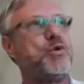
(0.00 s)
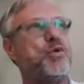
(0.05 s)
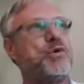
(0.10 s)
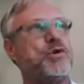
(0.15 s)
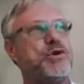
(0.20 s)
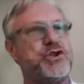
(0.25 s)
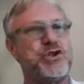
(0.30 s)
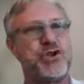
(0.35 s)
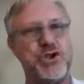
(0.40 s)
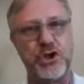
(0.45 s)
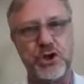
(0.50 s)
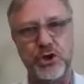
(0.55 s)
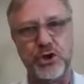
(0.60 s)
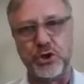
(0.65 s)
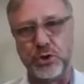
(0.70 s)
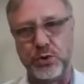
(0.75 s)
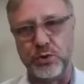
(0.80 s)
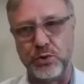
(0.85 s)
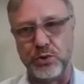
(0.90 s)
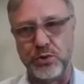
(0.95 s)
your
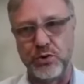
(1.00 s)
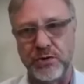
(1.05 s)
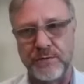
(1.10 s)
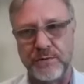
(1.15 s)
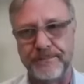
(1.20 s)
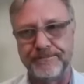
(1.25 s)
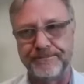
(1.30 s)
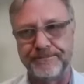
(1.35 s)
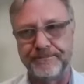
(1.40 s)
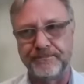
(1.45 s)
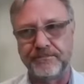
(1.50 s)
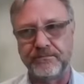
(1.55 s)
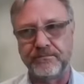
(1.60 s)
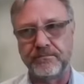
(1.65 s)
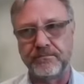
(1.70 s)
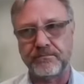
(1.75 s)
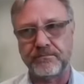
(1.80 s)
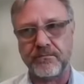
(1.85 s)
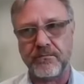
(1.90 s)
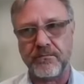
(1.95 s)
shoes.
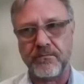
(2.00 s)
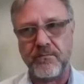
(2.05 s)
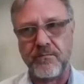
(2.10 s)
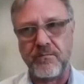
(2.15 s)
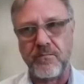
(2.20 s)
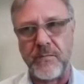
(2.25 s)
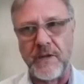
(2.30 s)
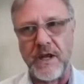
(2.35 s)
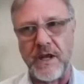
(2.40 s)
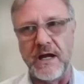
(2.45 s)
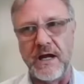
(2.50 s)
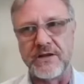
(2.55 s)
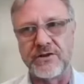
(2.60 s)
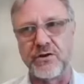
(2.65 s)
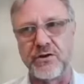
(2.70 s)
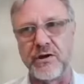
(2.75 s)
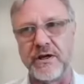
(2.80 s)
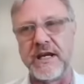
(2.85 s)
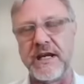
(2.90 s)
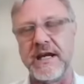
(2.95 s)
And
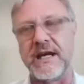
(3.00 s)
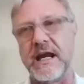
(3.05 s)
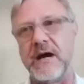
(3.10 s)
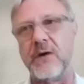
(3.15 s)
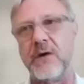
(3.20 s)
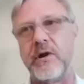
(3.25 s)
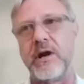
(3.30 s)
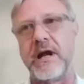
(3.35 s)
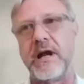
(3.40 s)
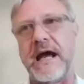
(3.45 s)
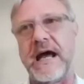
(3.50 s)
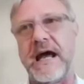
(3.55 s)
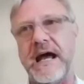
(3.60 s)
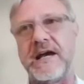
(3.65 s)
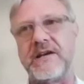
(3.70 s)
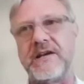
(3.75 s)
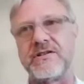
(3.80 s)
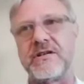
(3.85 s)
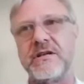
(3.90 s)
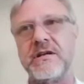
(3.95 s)
so again, I want to
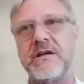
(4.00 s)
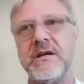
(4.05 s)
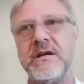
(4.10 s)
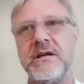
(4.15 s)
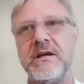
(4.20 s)
ask.